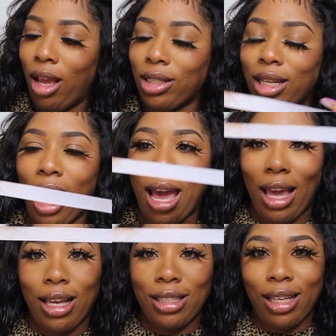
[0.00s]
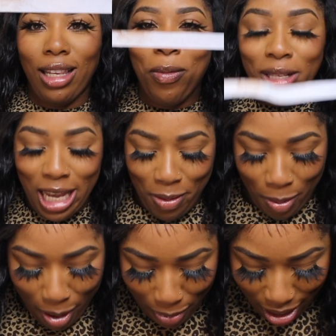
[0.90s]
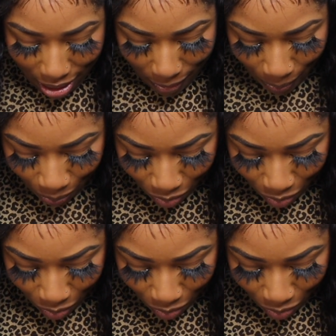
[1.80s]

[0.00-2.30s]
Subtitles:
So guys, let me tell you about my band.